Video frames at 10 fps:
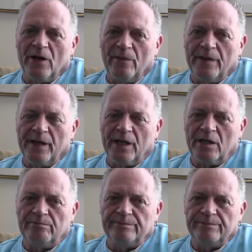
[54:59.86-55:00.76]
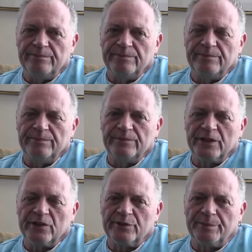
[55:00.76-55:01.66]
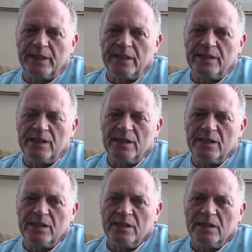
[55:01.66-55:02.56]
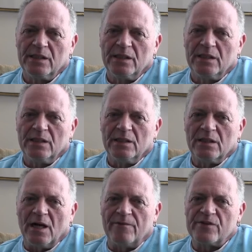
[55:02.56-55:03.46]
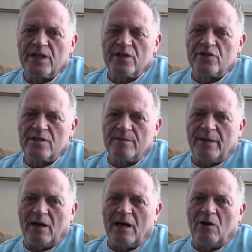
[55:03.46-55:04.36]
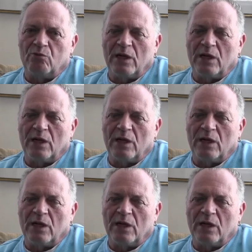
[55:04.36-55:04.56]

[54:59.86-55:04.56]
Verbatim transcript: know that um, there's been conversations about how